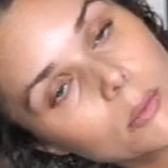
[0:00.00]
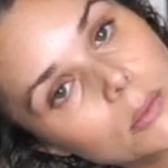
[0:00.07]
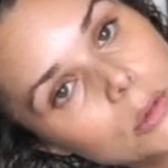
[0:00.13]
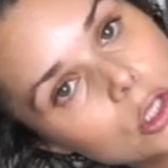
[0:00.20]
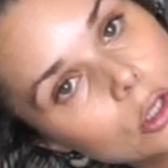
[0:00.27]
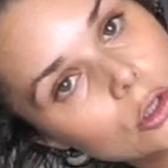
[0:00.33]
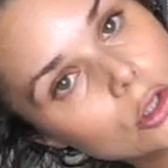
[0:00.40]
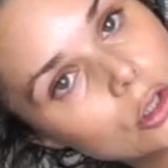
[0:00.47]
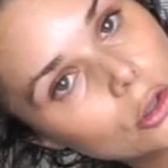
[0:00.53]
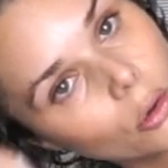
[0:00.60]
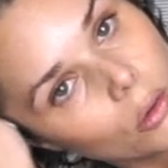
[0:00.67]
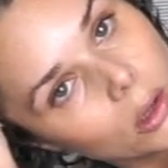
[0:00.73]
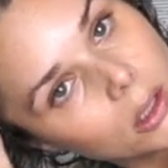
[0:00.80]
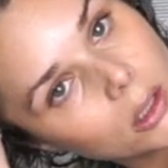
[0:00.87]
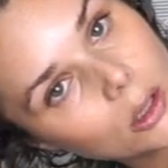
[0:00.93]
So it's
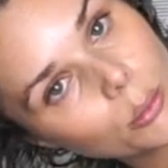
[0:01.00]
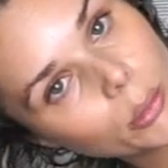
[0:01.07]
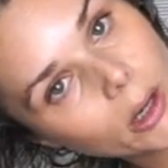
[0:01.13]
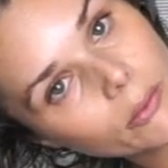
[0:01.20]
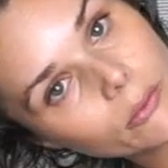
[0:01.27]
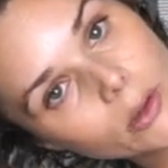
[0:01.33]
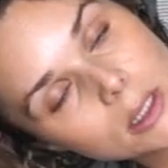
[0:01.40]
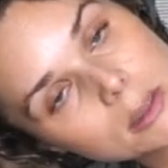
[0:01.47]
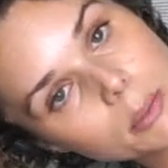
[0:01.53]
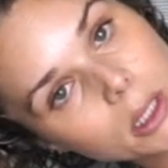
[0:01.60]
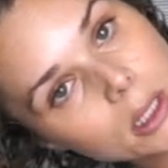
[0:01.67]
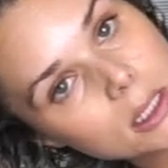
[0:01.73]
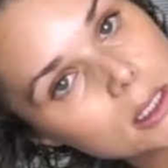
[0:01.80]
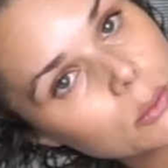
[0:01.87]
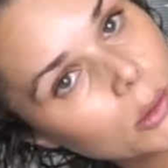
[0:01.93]
totally your preference, but
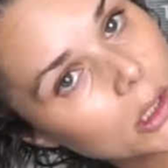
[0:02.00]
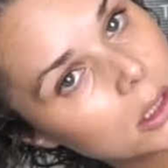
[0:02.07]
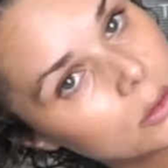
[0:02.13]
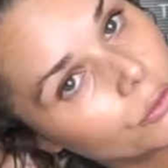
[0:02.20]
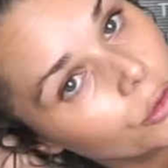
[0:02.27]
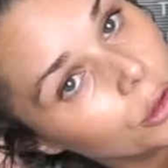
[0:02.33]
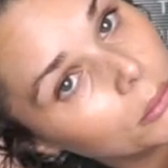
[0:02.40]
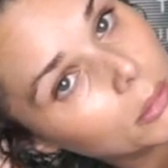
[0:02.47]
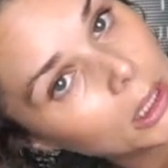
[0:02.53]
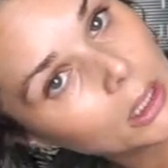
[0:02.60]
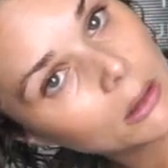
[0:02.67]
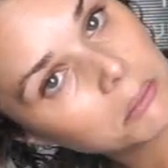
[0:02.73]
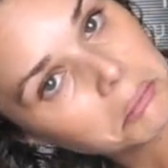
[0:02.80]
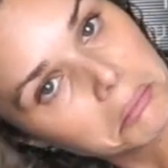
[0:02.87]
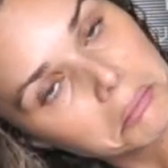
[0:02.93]
this works for
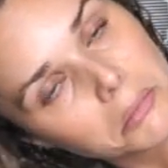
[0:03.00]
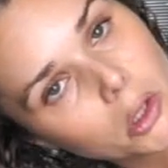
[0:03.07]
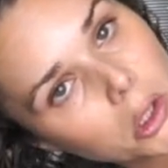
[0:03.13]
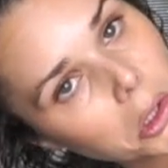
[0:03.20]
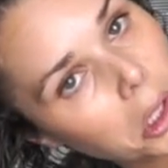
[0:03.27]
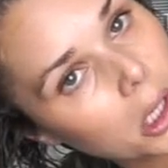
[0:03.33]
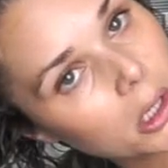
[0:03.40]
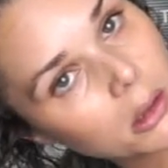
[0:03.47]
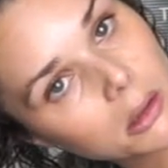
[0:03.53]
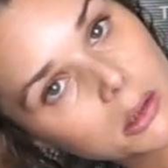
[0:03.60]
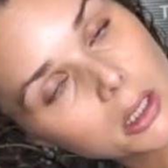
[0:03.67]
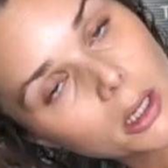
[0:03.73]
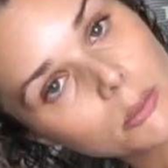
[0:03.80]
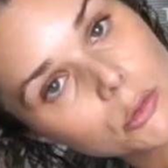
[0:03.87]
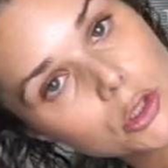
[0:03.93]
me a lot of the
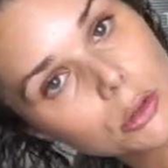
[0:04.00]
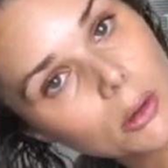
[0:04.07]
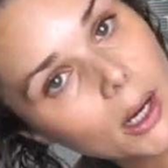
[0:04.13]
time too.